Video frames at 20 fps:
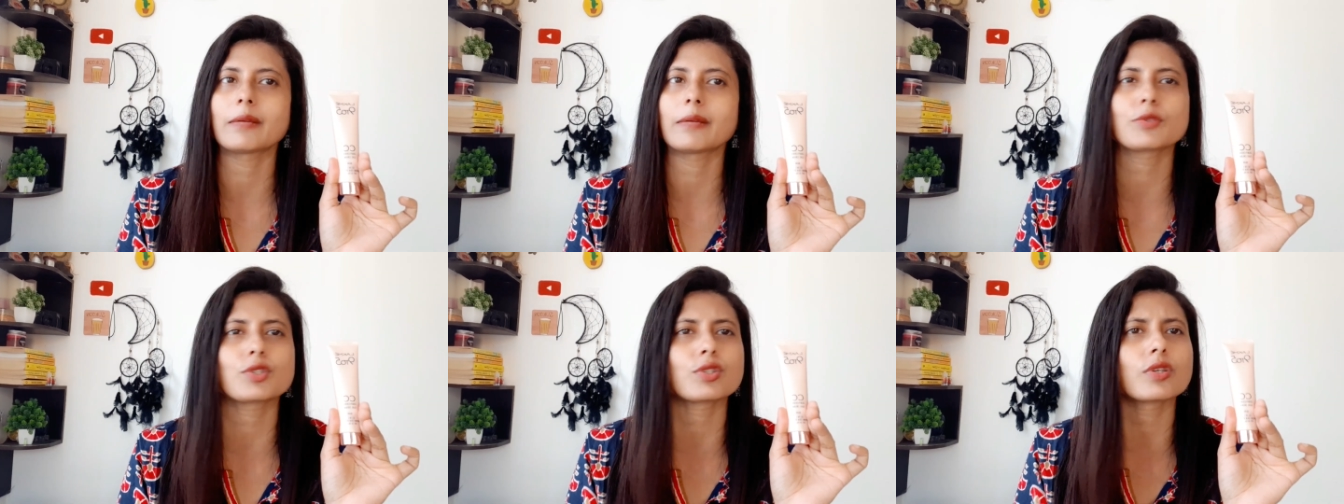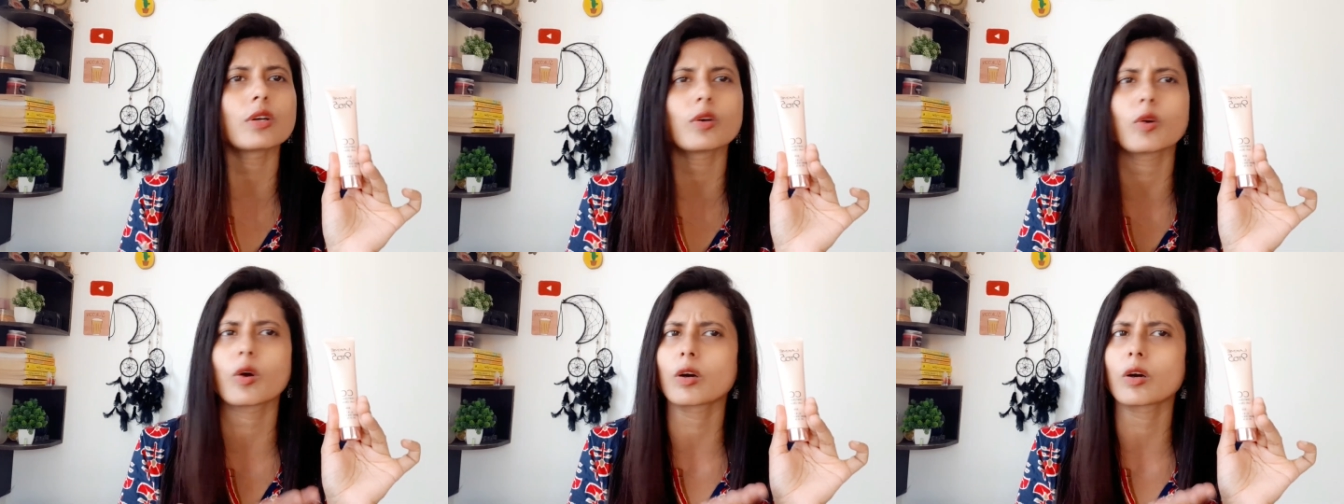I'm
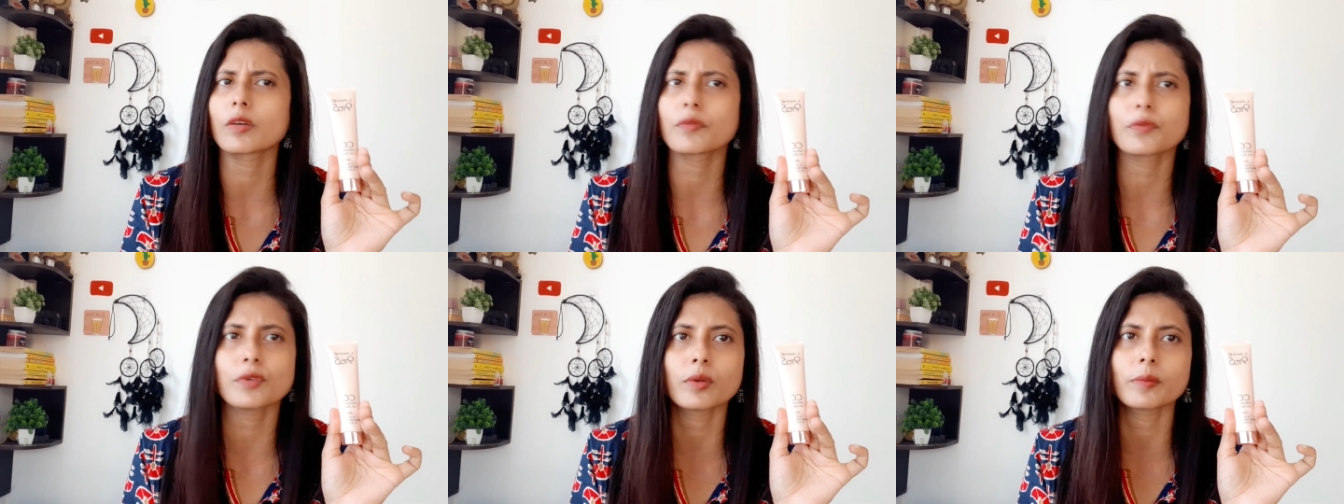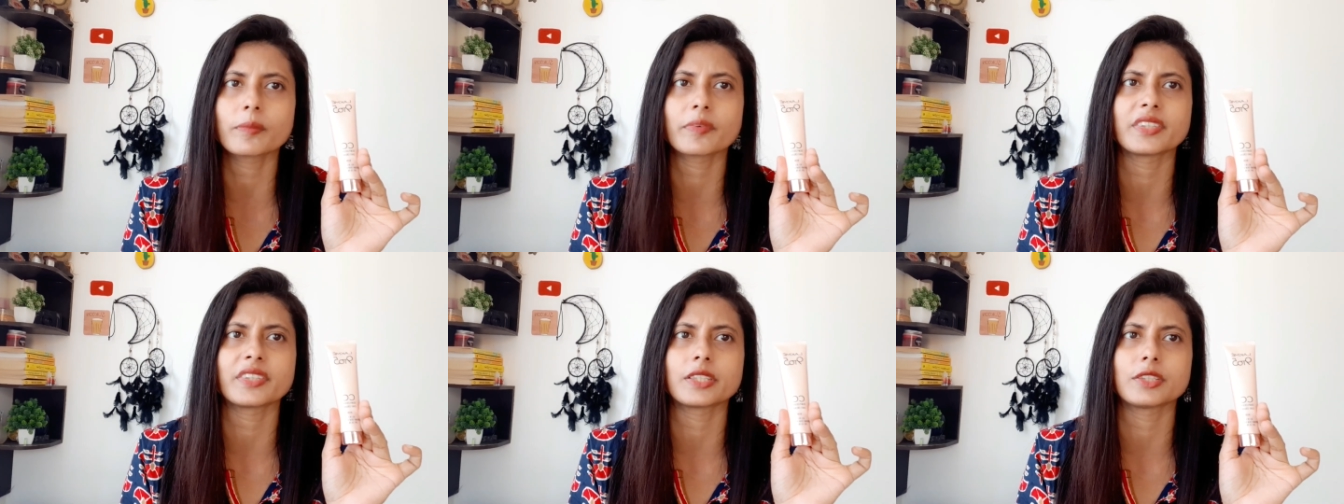sure a lot of you
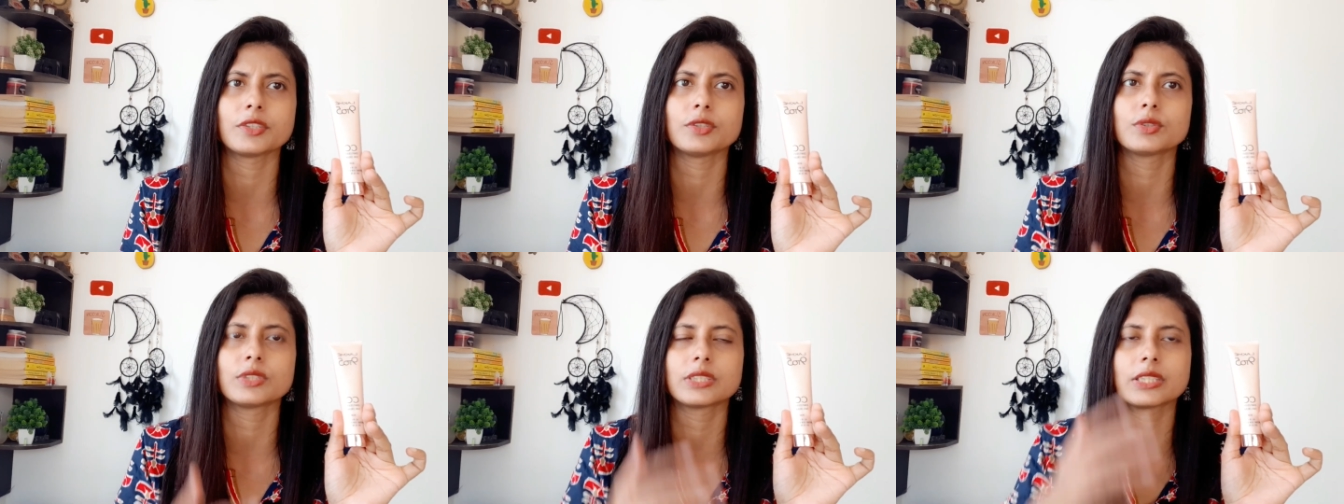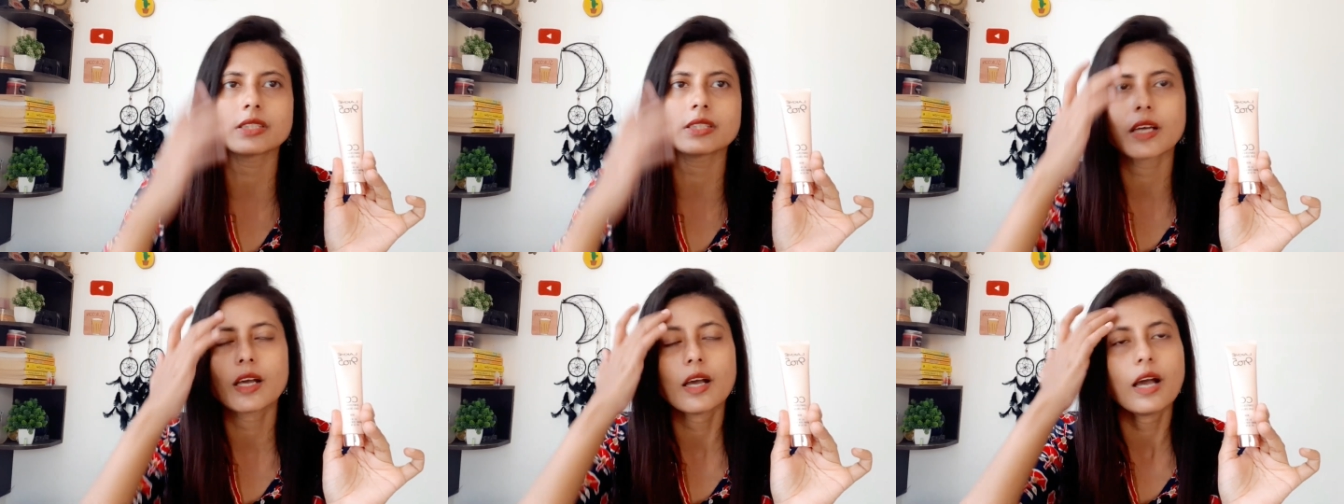might use
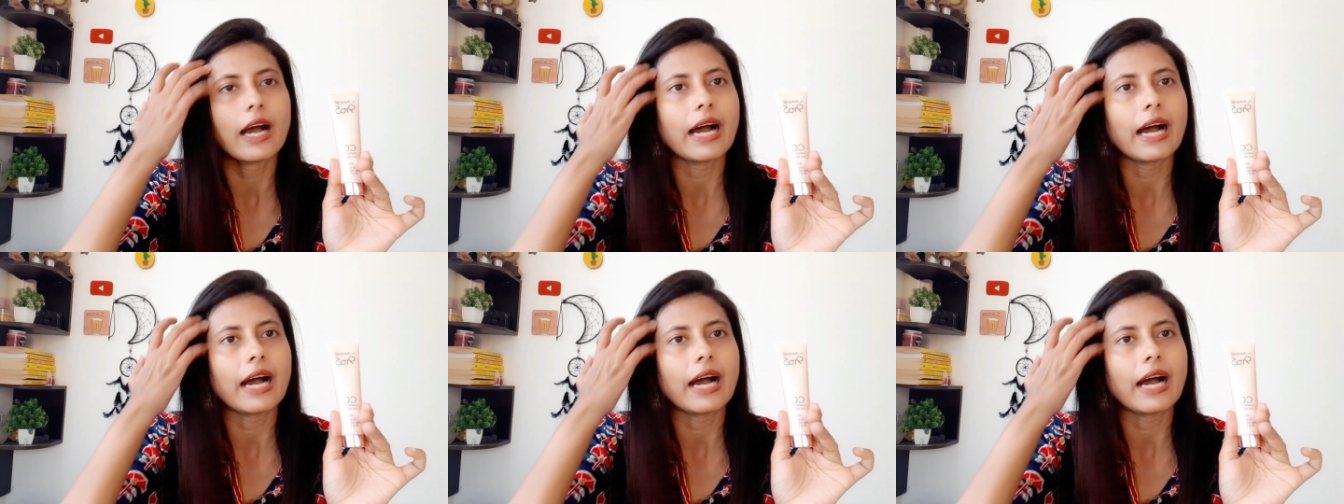it.